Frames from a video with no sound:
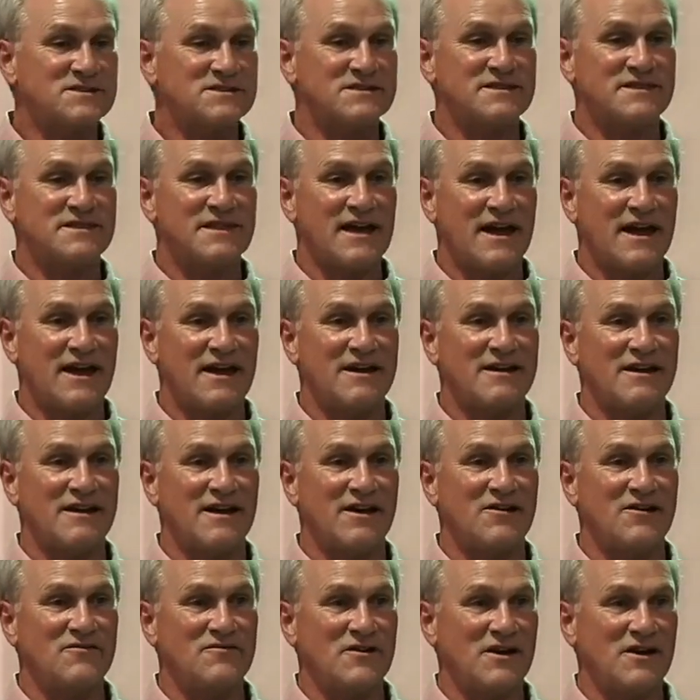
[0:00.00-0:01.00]
that of,
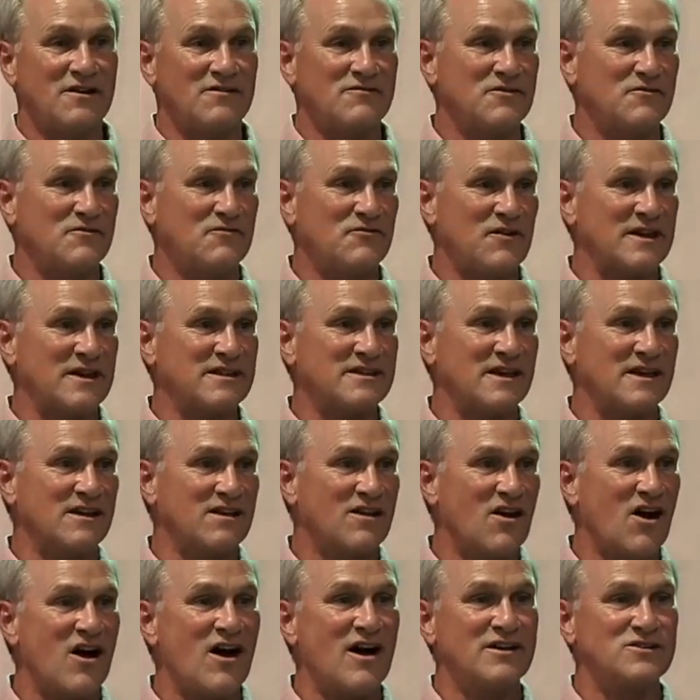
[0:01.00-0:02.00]
of the fact that
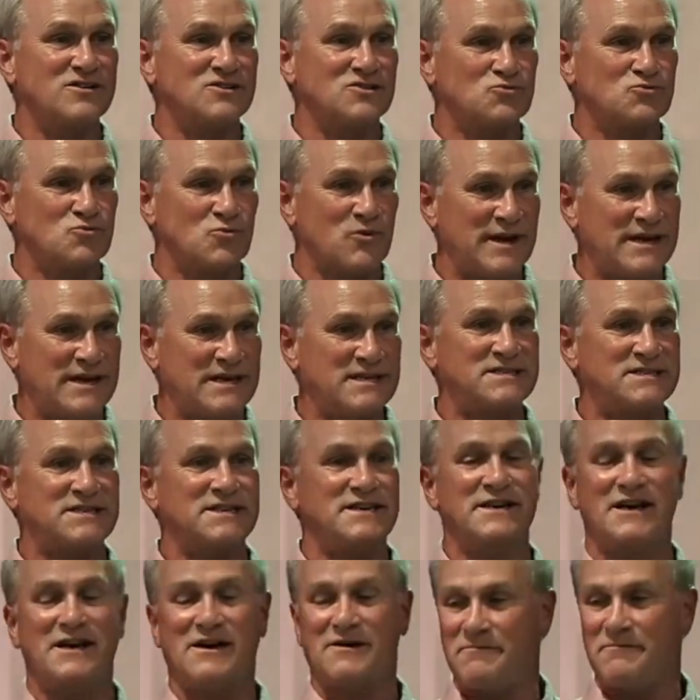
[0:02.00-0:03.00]
God is raising
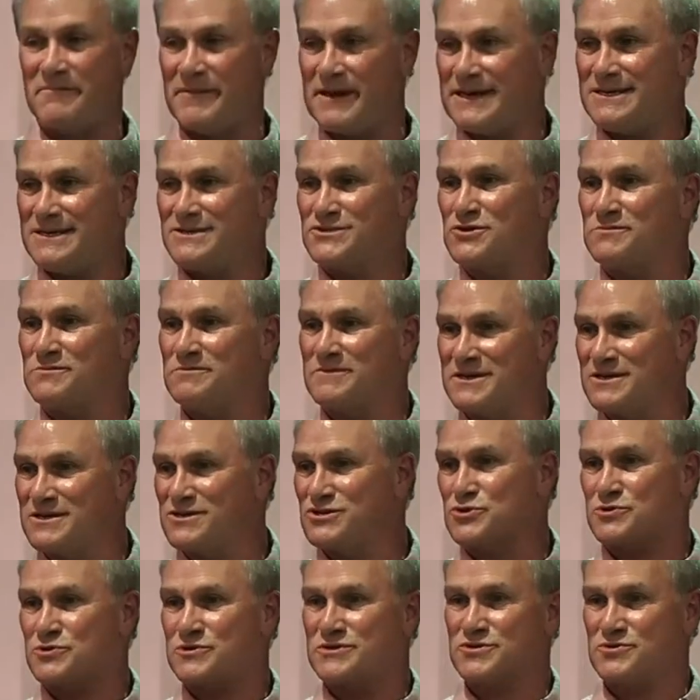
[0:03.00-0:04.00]
up major
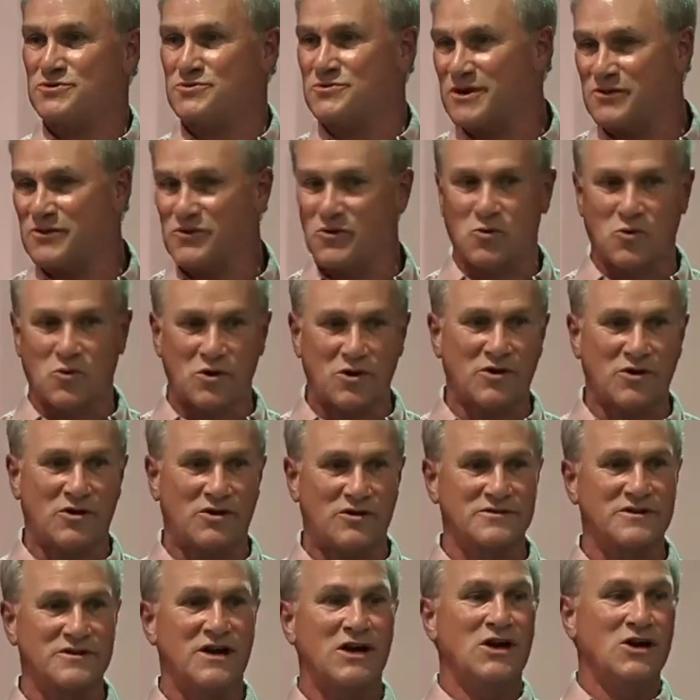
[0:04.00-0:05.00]
ministries around the world
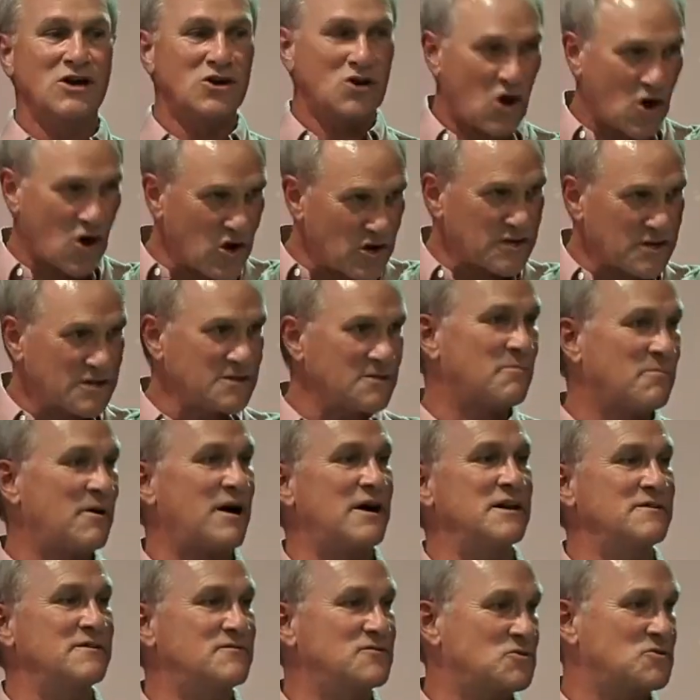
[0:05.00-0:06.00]
calling the body
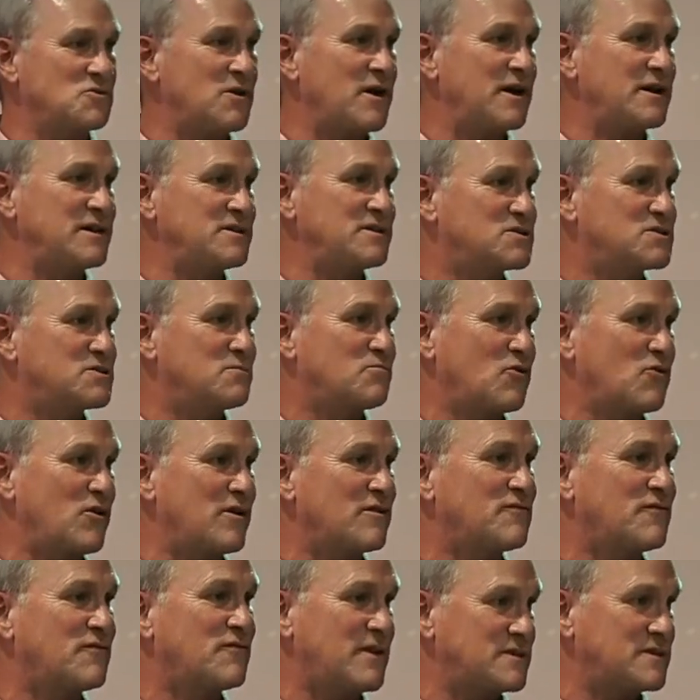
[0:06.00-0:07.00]
of Christ to prayer and fasting.